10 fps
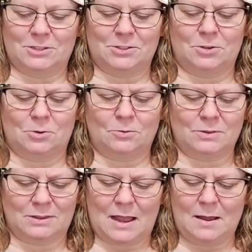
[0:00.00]

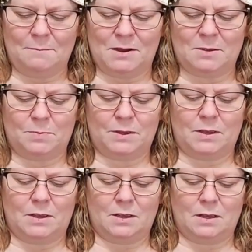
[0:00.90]
So that might
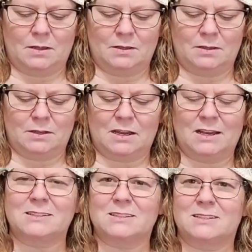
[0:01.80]
be the
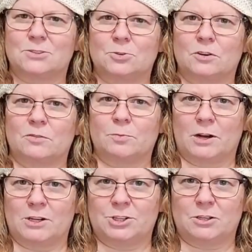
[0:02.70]
next sort of
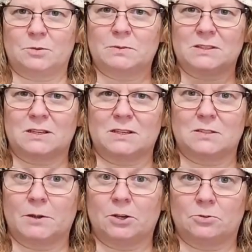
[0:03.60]
project
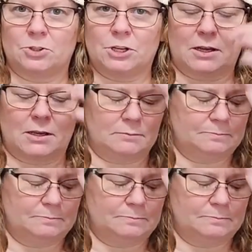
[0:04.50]
besides my own jacket.